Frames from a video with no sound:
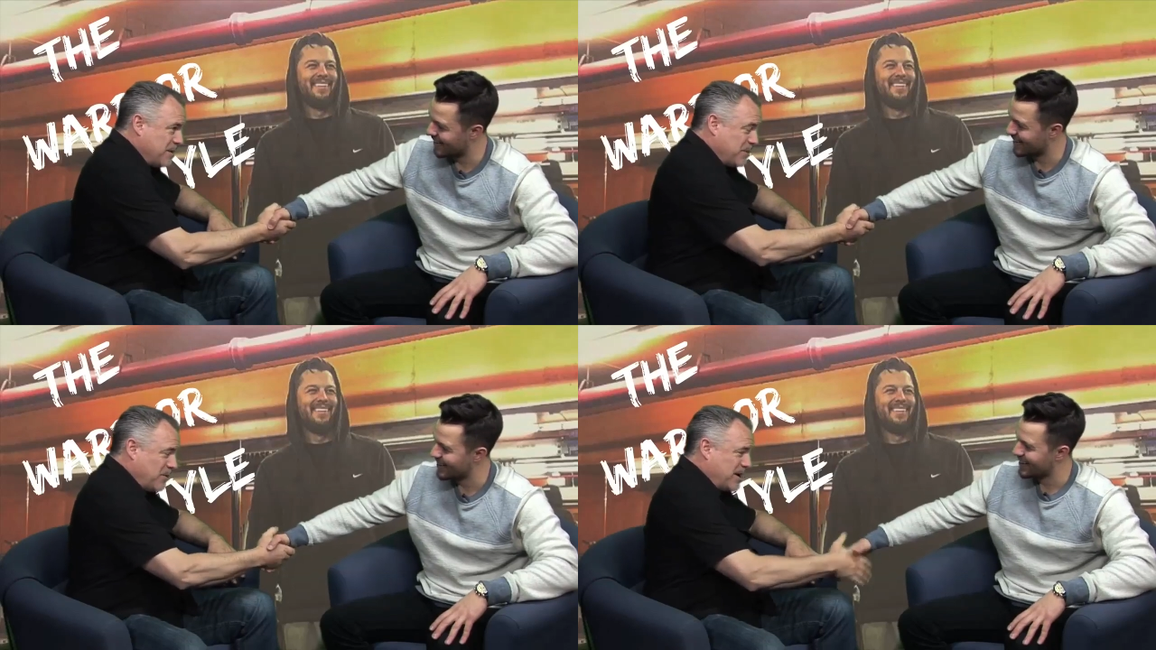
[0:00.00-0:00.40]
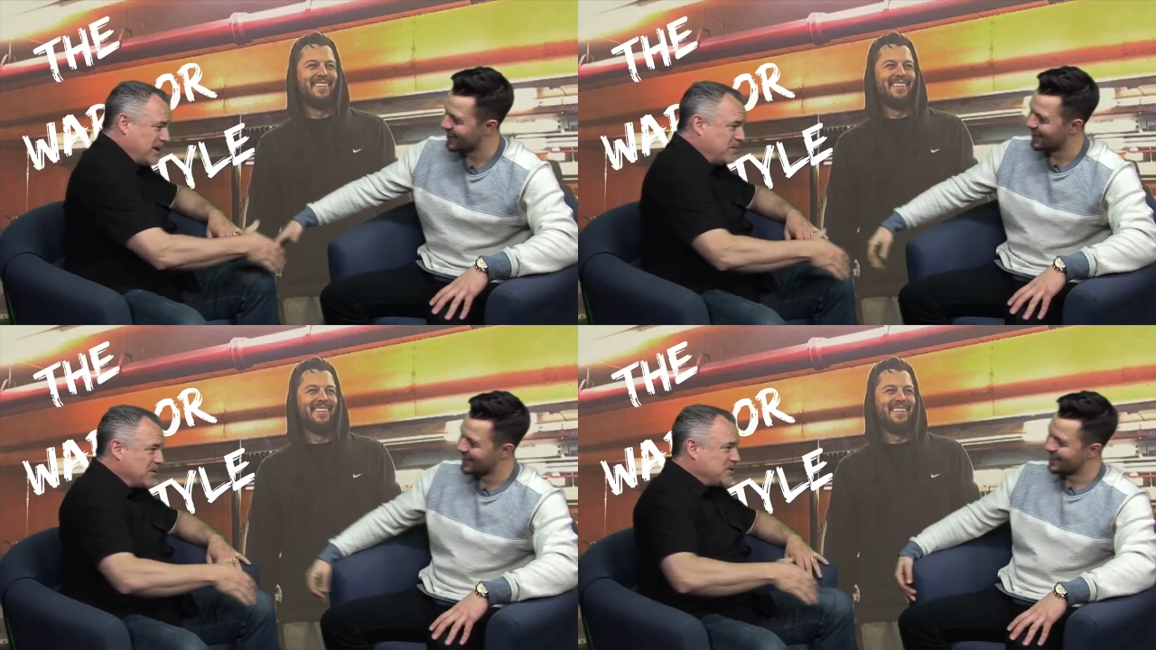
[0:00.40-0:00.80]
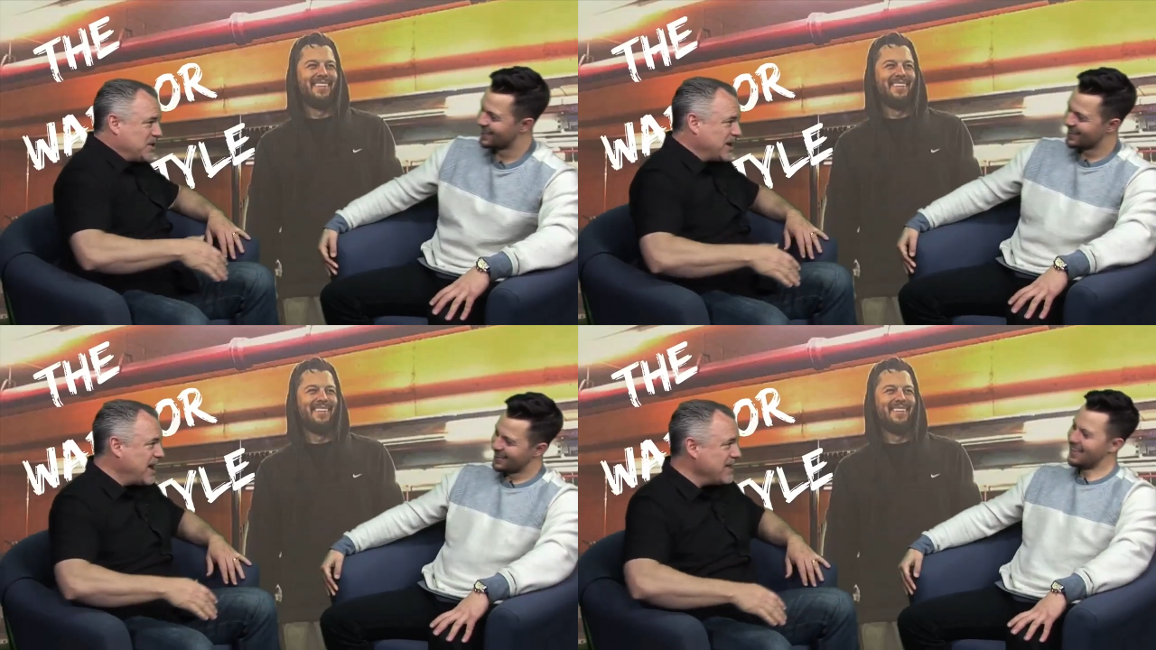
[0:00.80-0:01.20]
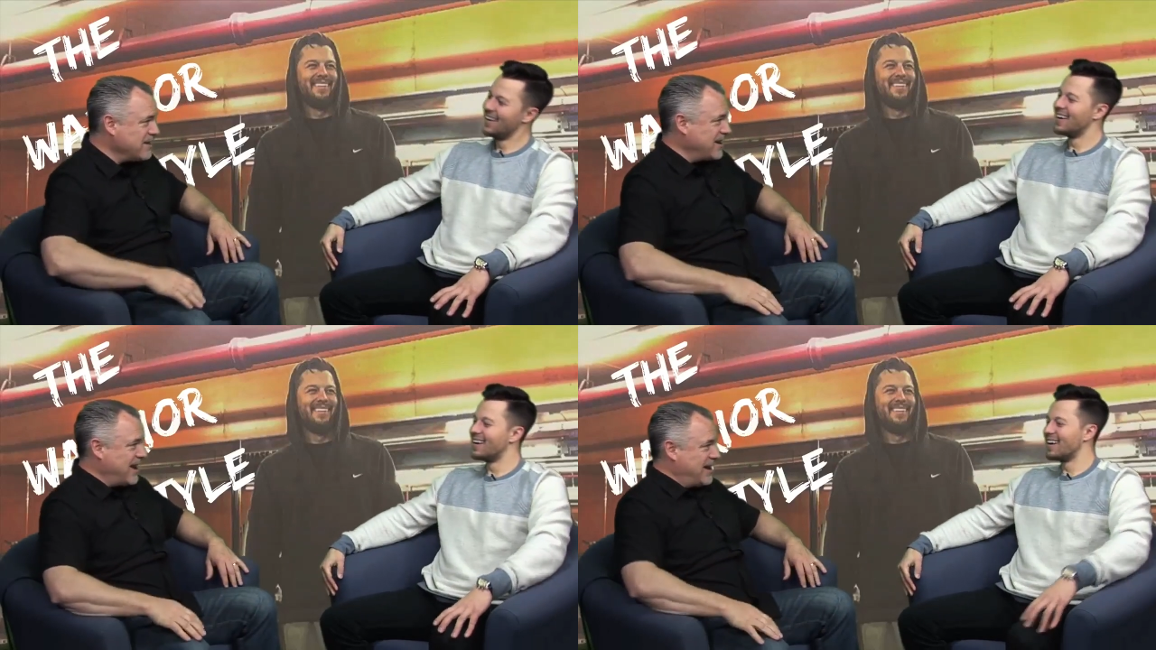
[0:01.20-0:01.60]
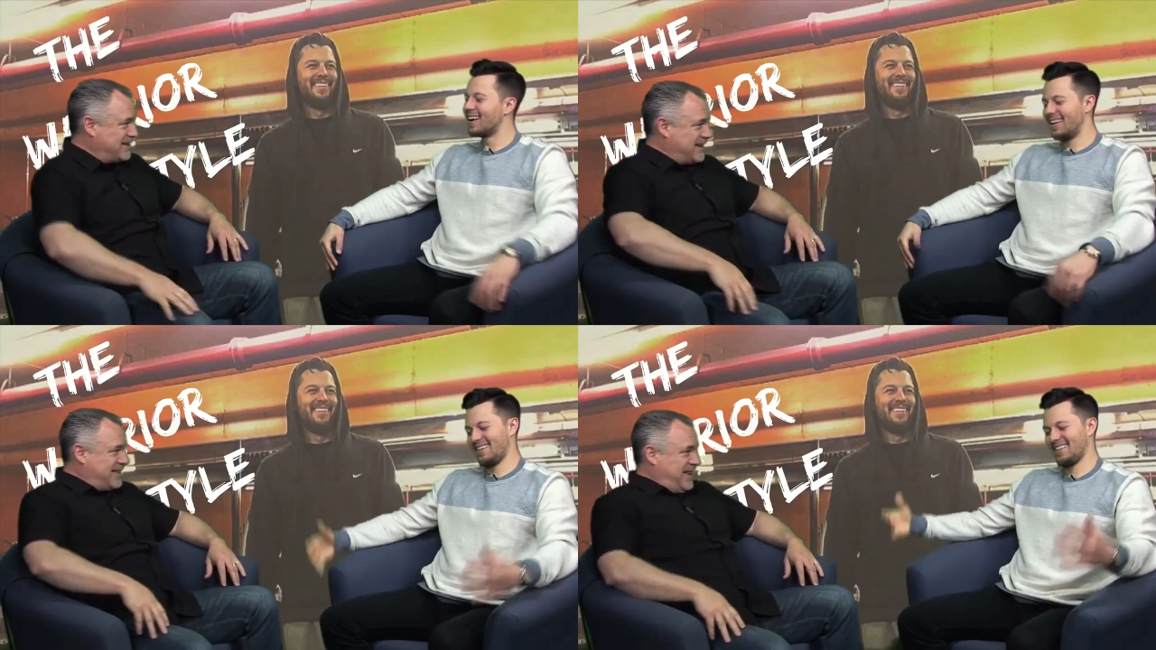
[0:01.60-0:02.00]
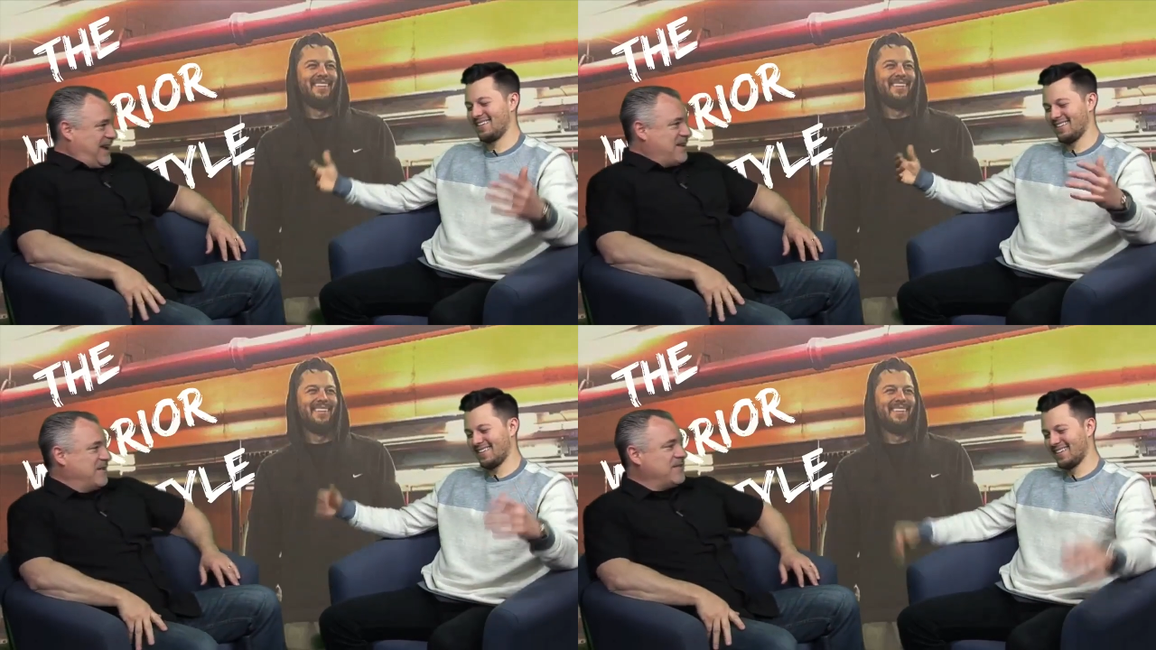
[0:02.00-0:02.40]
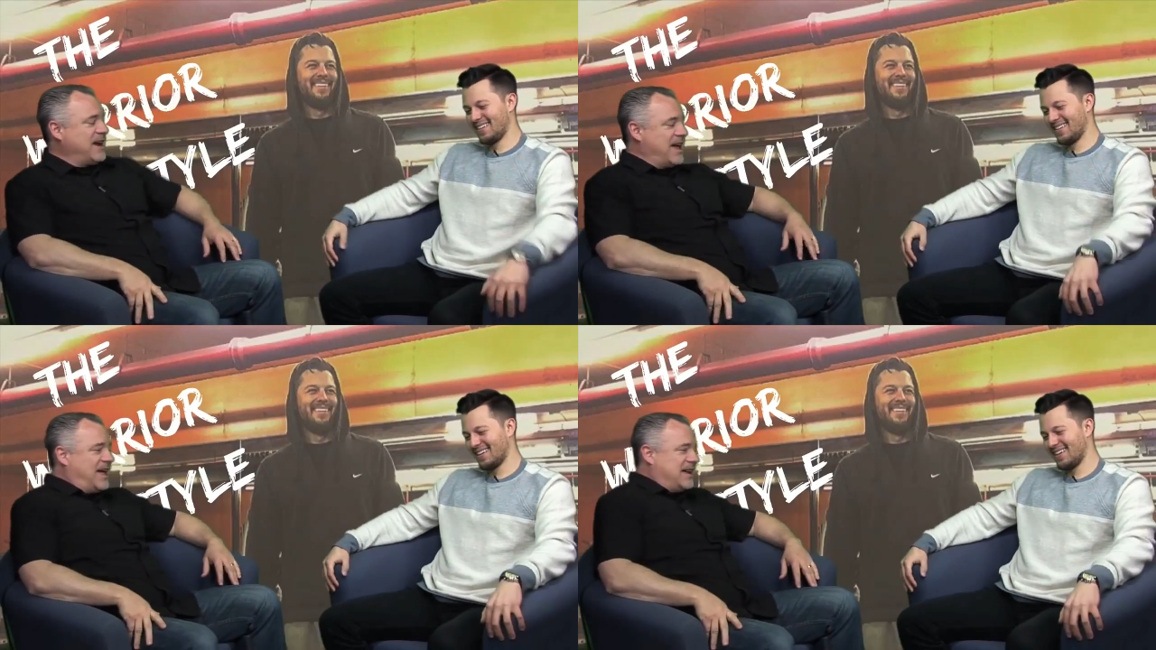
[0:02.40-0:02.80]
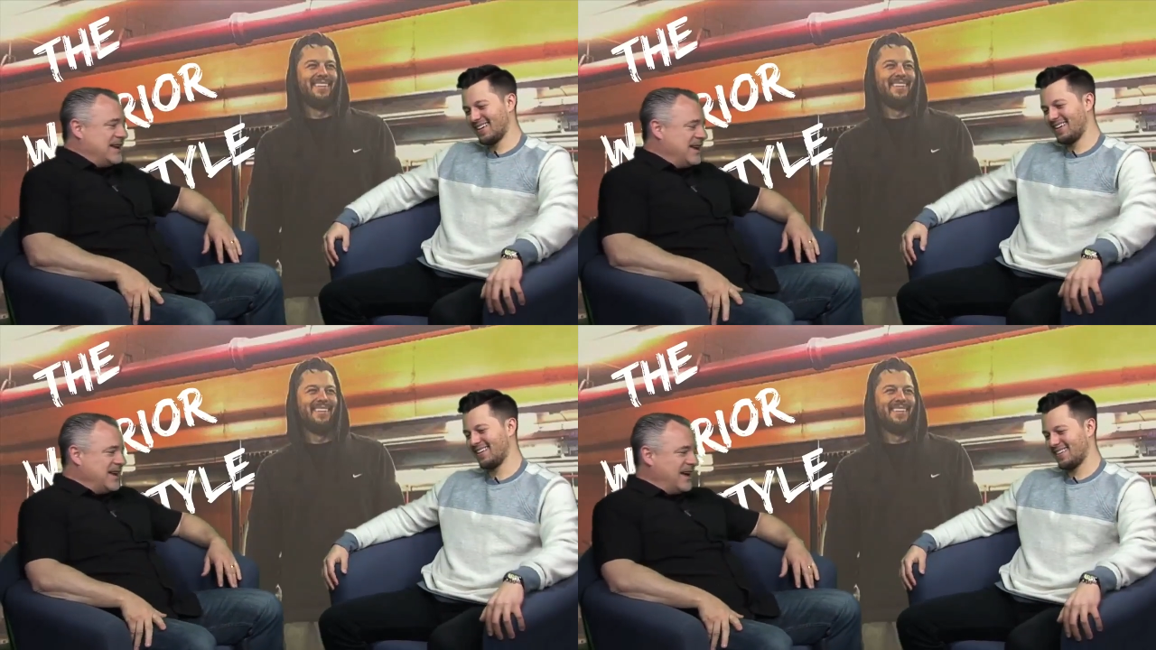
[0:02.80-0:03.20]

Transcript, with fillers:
Speaker 1: but one of the most together guests I think I've ever had.